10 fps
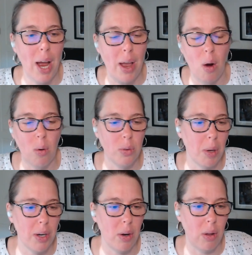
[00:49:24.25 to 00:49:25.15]
I always
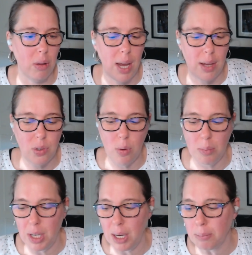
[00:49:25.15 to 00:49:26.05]
bundle as
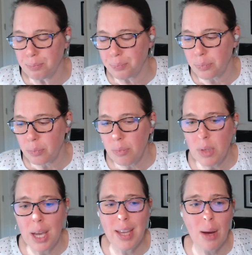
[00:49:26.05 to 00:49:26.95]
UMD,
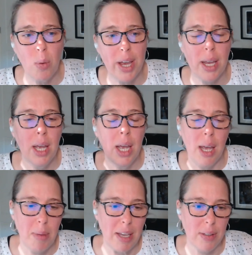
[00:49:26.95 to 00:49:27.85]
and that way
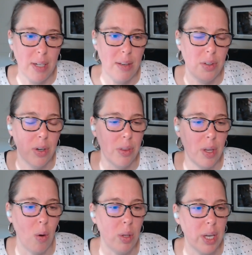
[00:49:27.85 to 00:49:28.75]
it makes it easier.
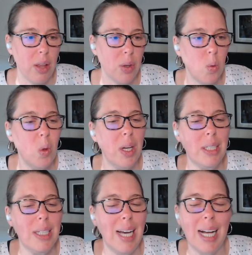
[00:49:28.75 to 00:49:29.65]
The only other
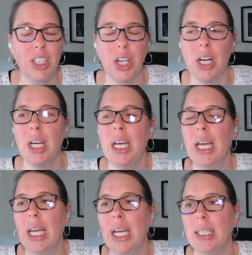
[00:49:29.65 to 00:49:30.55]
one gotcha
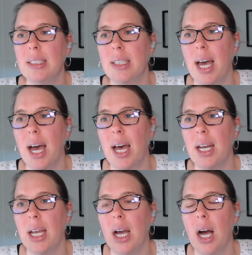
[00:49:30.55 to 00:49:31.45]
is that
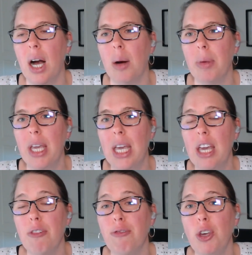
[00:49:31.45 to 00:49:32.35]

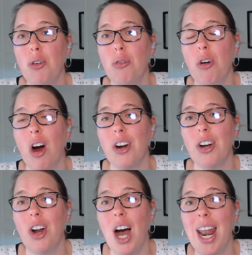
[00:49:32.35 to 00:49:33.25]
if you are
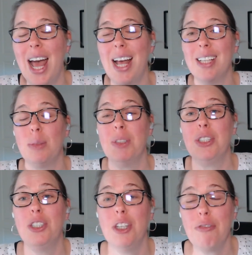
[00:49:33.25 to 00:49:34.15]
not
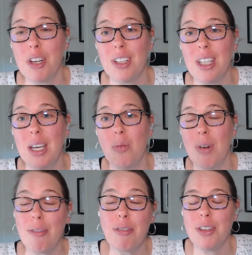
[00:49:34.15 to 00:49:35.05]
specifically
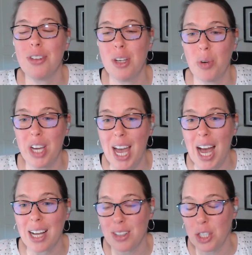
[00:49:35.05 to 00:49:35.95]
referencing
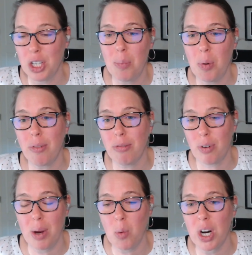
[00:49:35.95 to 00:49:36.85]
React, the SharePoint
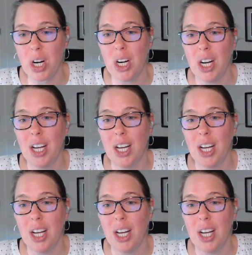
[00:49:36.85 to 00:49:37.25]
framework